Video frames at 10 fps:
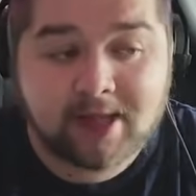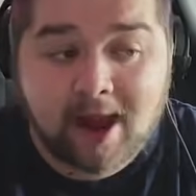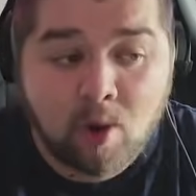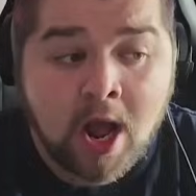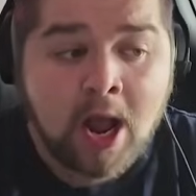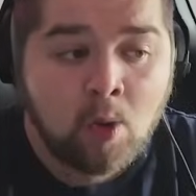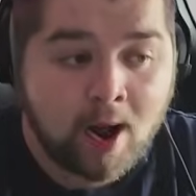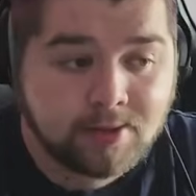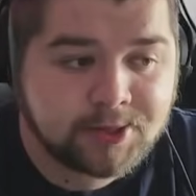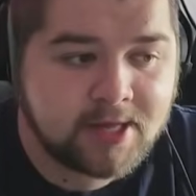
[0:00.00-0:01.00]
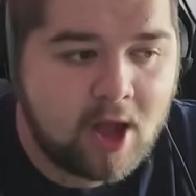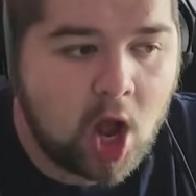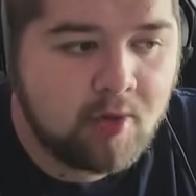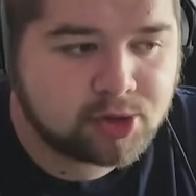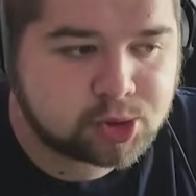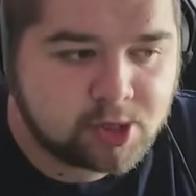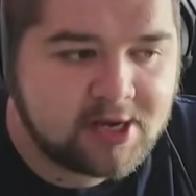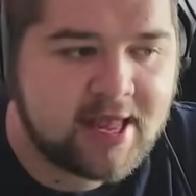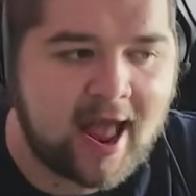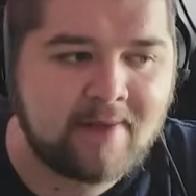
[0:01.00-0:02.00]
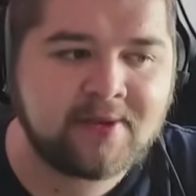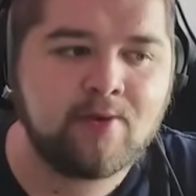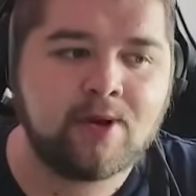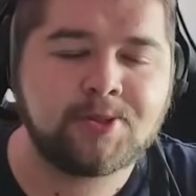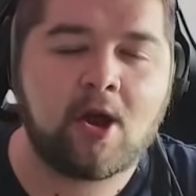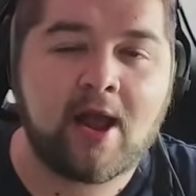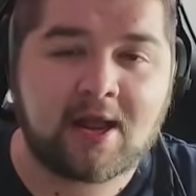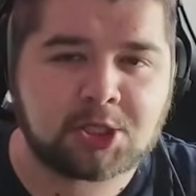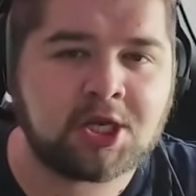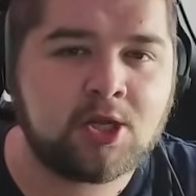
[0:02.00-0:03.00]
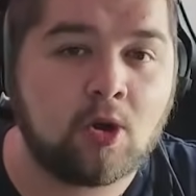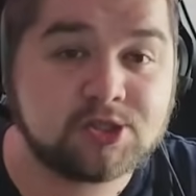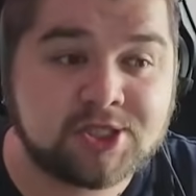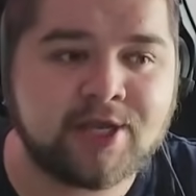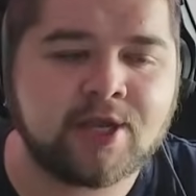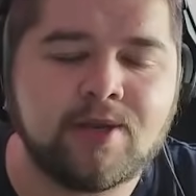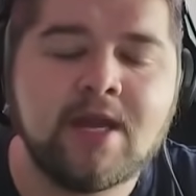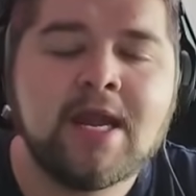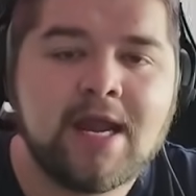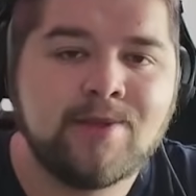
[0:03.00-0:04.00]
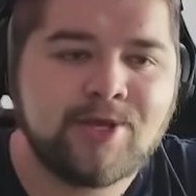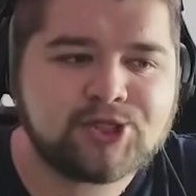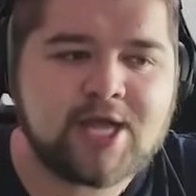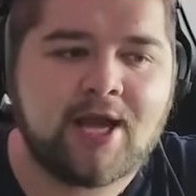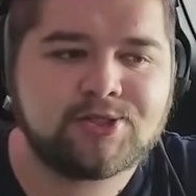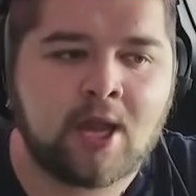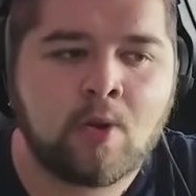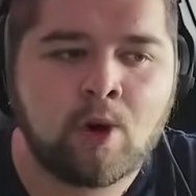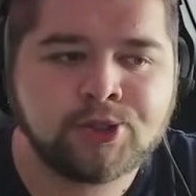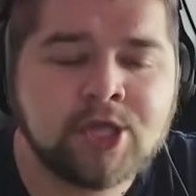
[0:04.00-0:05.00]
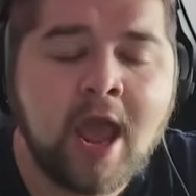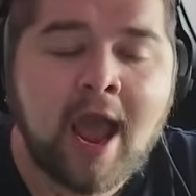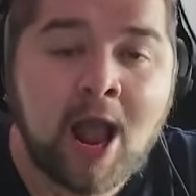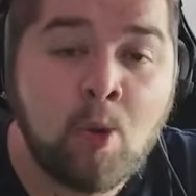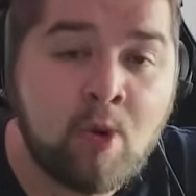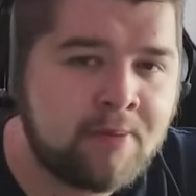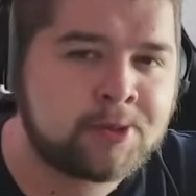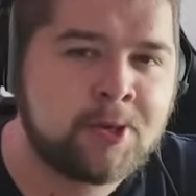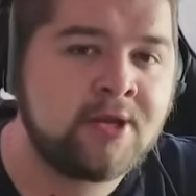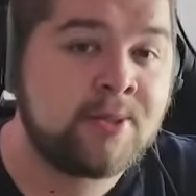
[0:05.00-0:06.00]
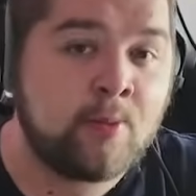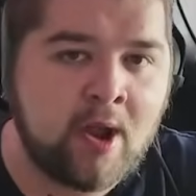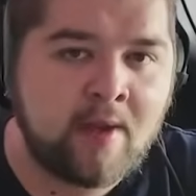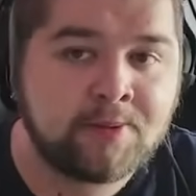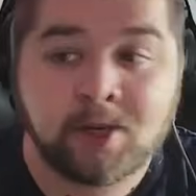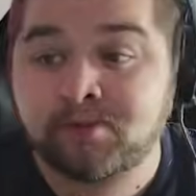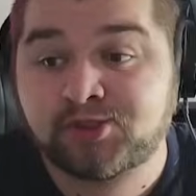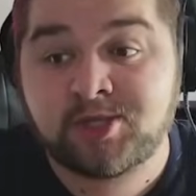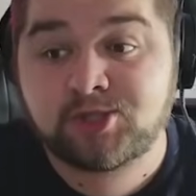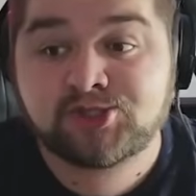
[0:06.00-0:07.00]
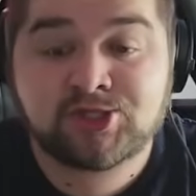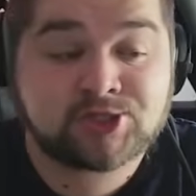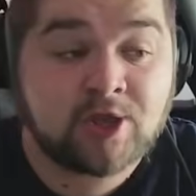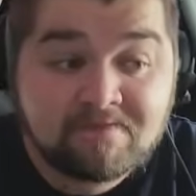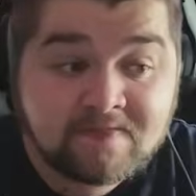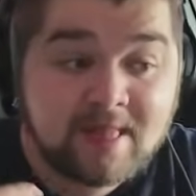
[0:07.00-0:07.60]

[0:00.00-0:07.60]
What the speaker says: Now, one thing that I was really happy with that I actually got ticking in this tactic was how we provided the width. Obviously, the system